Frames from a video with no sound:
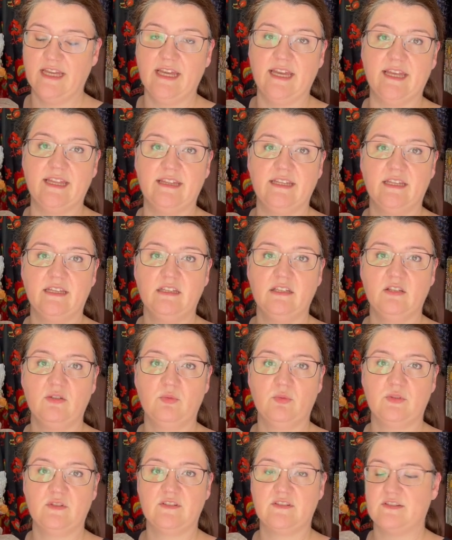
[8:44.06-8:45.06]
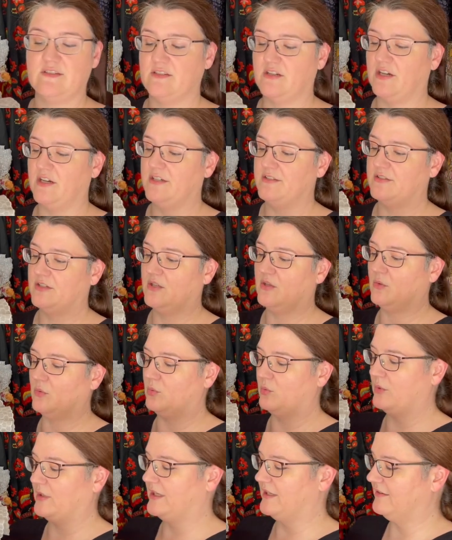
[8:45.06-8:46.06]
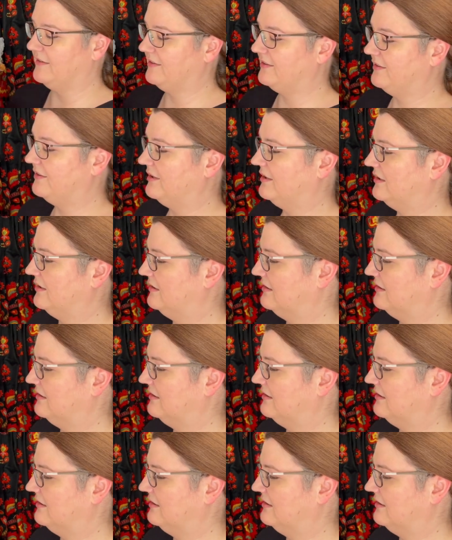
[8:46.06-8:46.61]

And then you would start with,